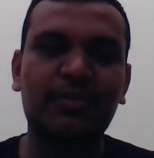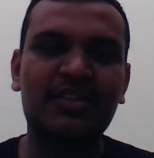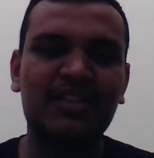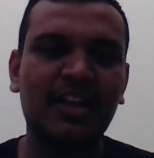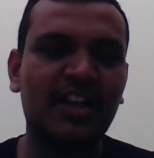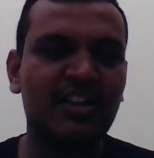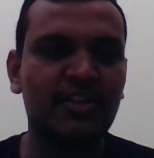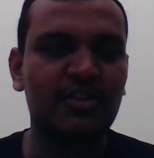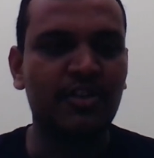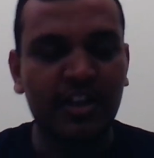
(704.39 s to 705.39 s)

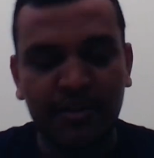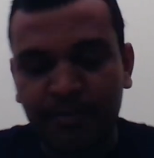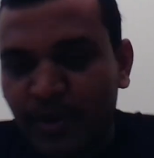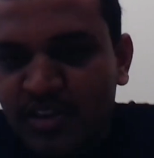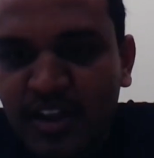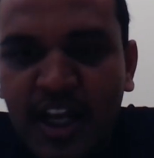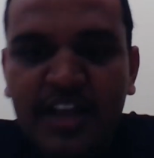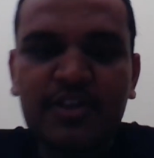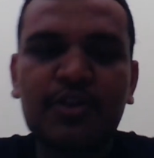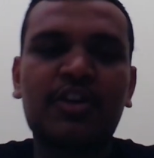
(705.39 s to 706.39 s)

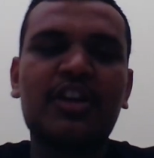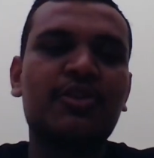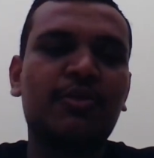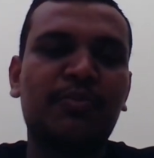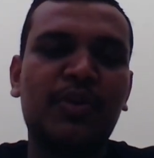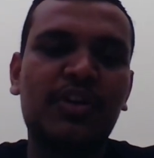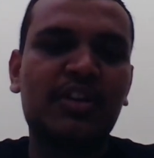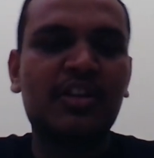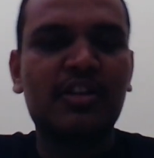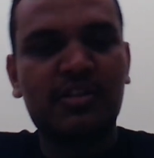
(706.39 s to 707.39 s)
personalize your resume,
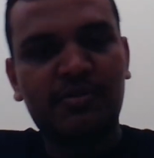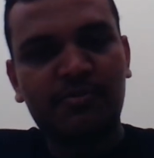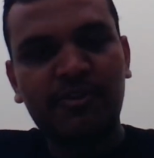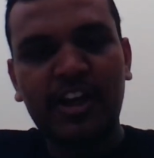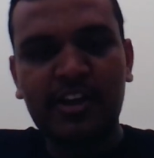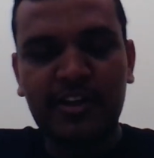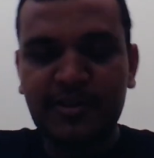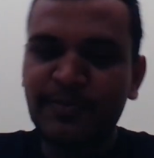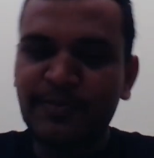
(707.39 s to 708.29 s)
not the failure.